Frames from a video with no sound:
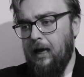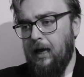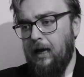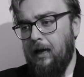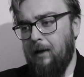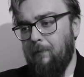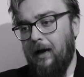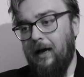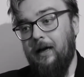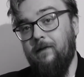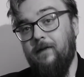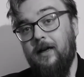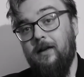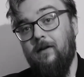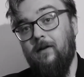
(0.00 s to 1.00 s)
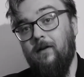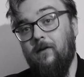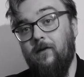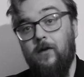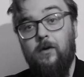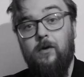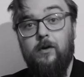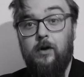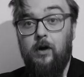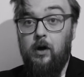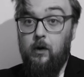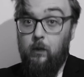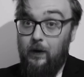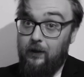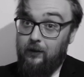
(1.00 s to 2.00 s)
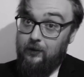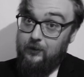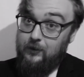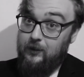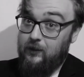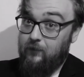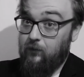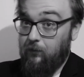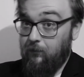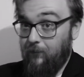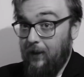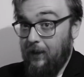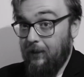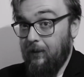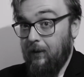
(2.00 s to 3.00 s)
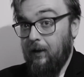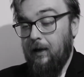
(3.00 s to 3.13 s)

I then thought, well, since I've done that,